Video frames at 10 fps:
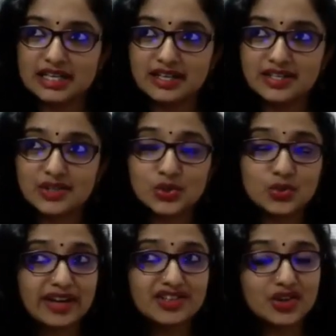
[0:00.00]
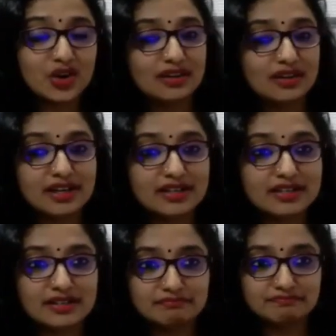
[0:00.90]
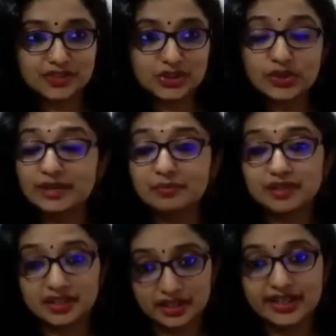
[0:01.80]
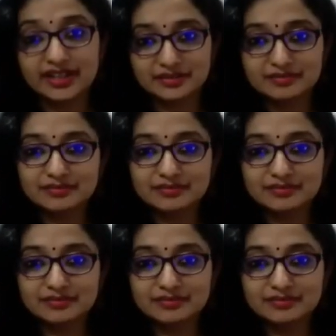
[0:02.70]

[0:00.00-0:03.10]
is to ensure that you keep learning